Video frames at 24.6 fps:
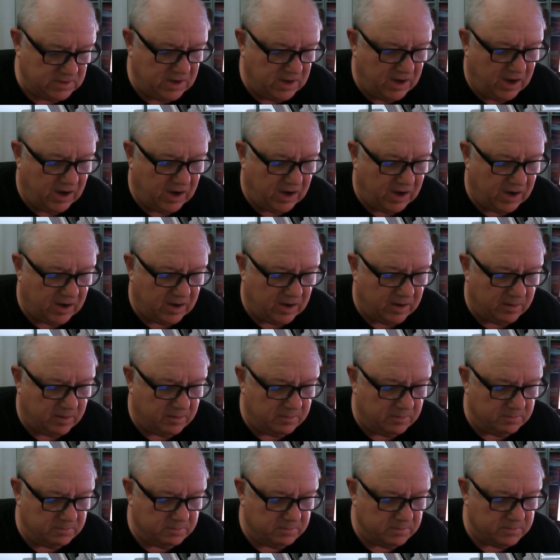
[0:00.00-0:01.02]

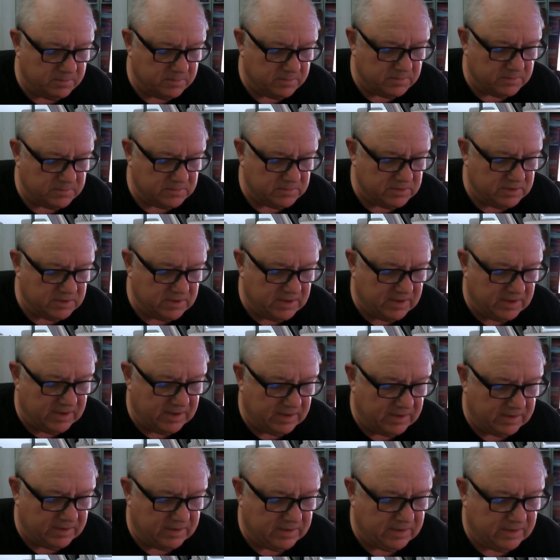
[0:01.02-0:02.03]
Um,
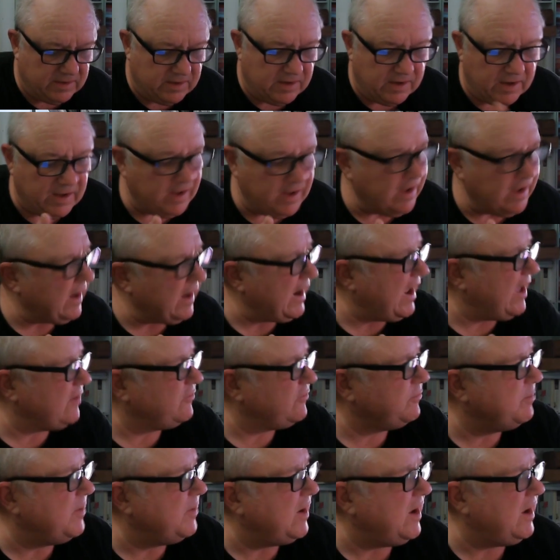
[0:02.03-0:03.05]
it
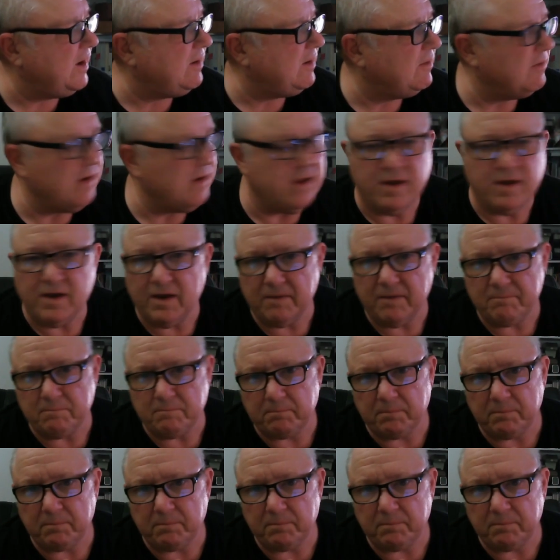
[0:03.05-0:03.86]
asks me